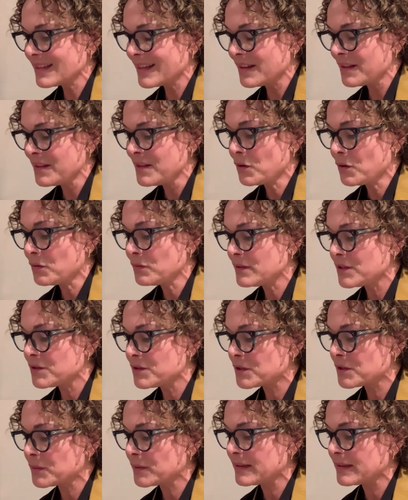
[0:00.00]
The only
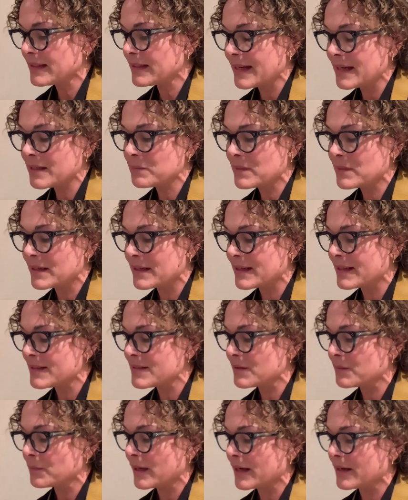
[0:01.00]
true enlightenment
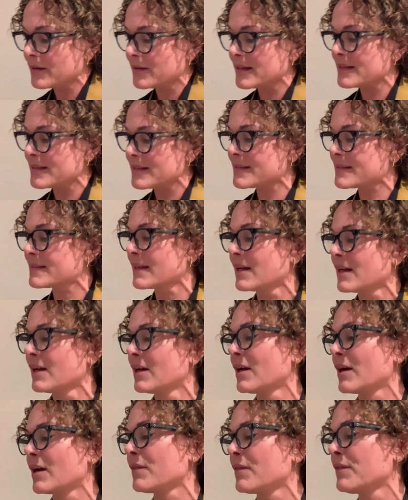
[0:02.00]
is awareness
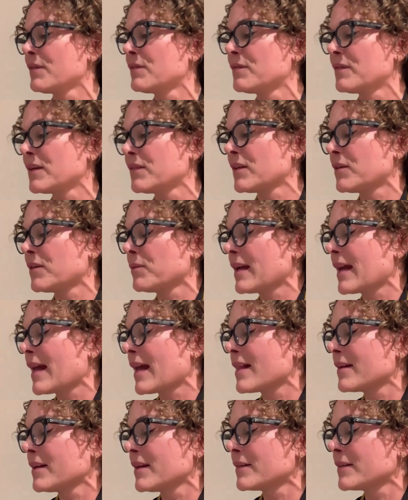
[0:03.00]
of the vivid
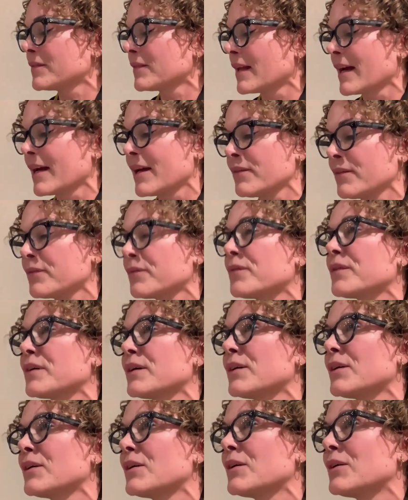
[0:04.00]
reality of life,
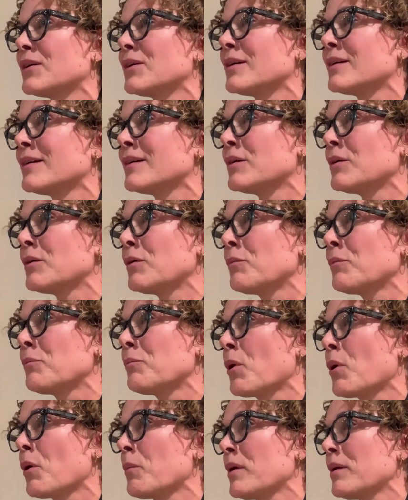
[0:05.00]

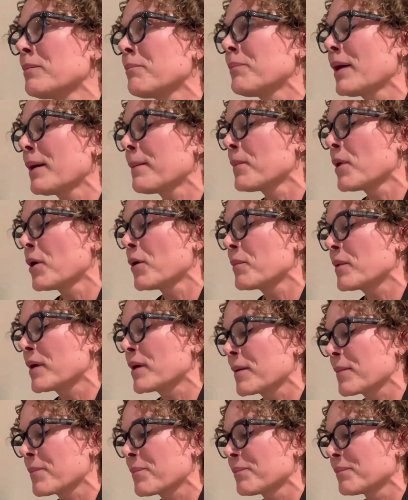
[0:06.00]
moment by
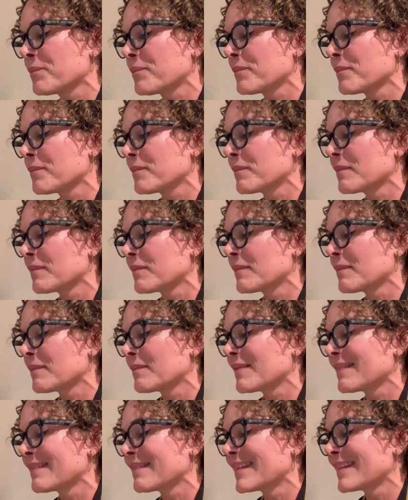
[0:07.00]
moment.
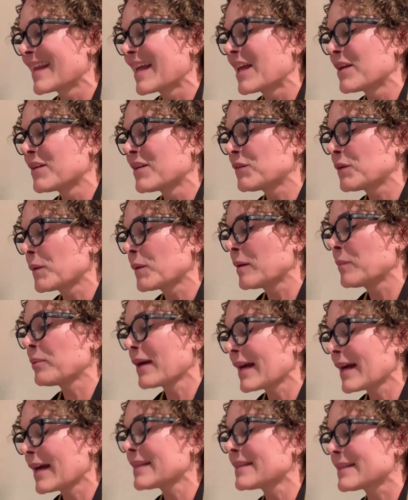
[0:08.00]
So we
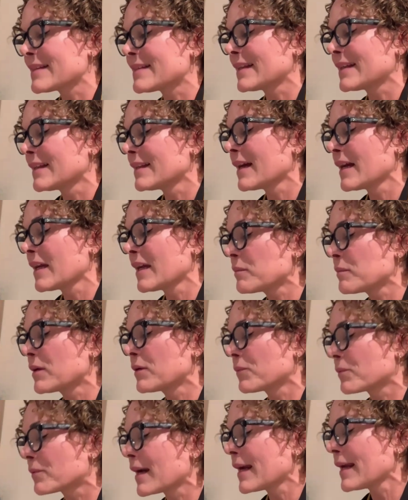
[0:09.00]
practice
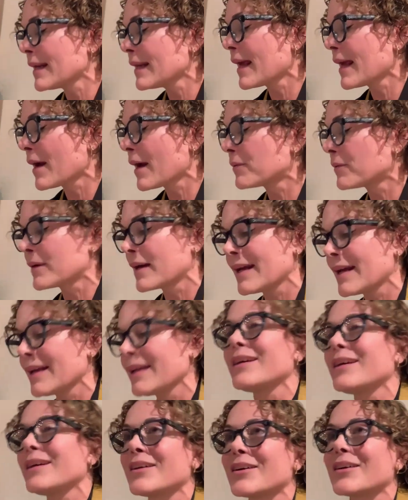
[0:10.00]
enlightenment right now, right
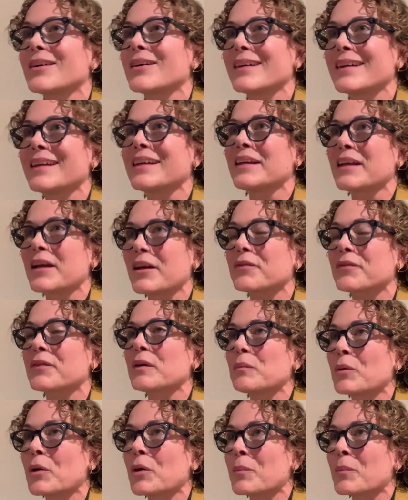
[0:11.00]
here, in
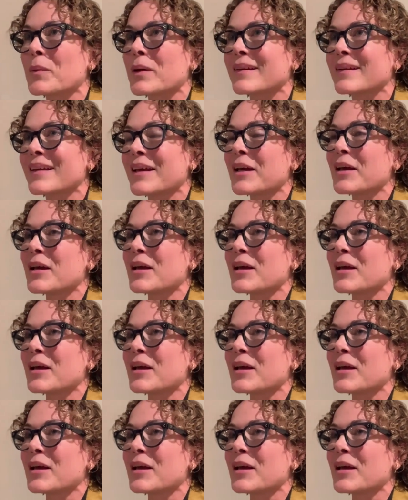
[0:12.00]
every moment.